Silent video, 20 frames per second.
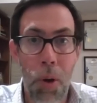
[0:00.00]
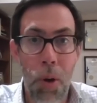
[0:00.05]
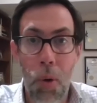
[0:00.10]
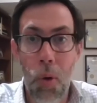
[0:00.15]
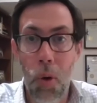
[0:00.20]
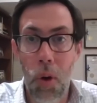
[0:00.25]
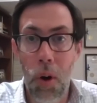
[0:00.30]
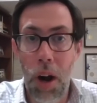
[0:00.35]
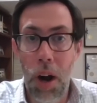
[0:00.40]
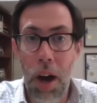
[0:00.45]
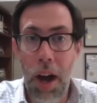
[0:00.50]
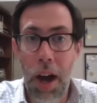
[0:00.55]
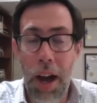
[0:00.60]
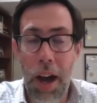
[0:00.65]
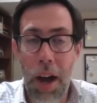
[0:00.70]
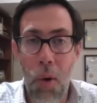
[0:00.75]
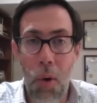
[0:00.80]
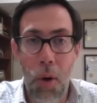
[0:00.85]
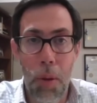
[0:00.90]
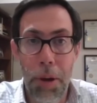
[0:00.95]

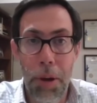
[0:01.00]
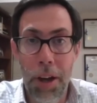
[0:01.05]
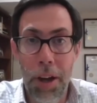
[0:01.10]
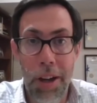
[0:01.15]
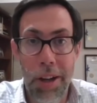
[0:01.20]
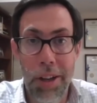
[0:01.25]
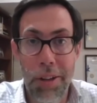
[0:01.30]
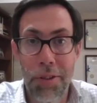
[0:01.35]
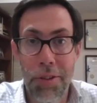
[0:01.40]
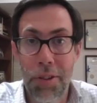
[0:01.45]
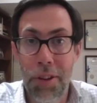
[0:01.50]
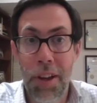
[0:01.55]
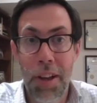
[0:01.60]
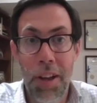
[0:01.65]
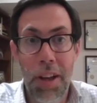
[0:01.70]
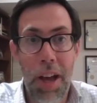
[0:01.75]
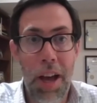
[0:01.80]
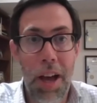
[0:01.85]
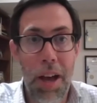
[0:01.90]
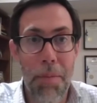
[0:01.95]
or because
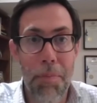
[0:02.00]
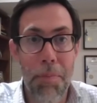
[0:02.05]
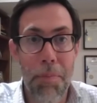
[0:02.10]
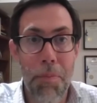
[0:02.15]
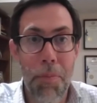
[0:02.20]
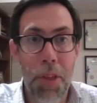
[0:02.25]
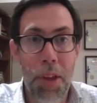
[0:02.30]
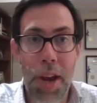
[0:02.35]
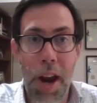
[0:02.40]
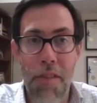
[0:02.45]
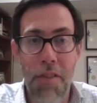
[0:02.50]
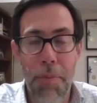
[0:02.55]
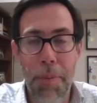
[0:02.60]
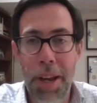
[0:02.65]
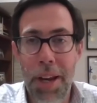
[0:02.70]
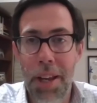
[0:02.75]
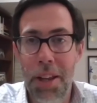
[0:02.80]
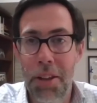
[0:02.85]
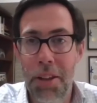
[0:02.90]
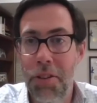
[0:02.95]
the
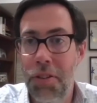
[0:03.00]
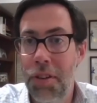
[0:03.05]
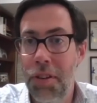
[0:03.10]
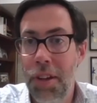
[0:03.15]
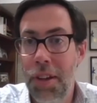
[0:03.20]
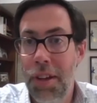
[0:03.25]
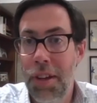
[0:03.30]
government is